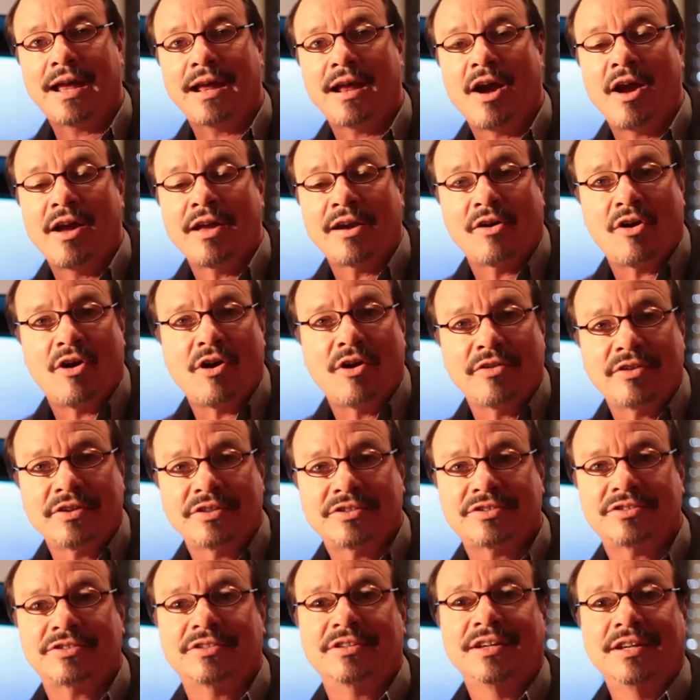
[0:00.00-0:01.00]
I had all
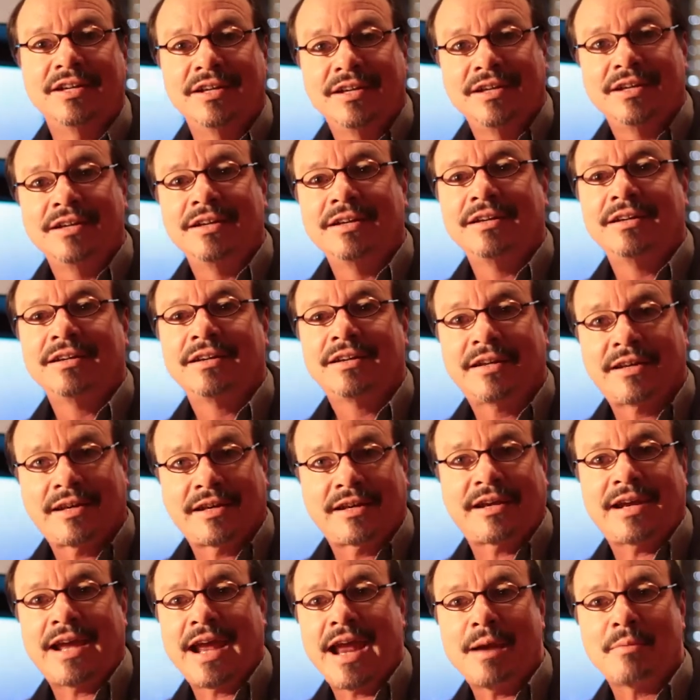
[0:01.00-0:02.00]
this
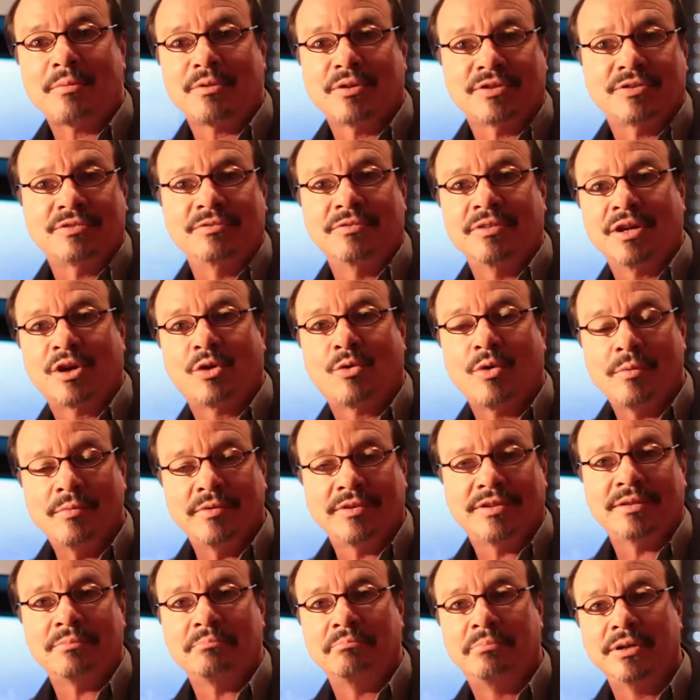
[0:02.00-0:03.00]
camera
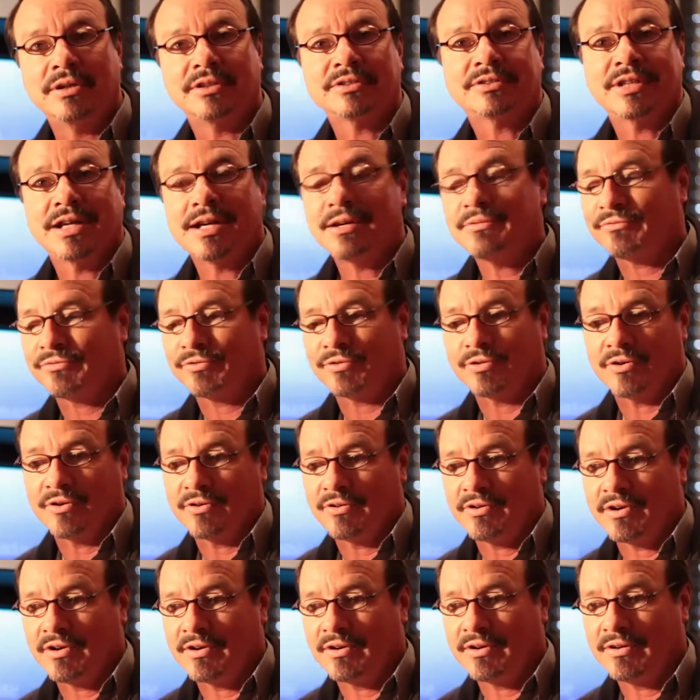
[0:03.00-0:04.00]
equipment that built up for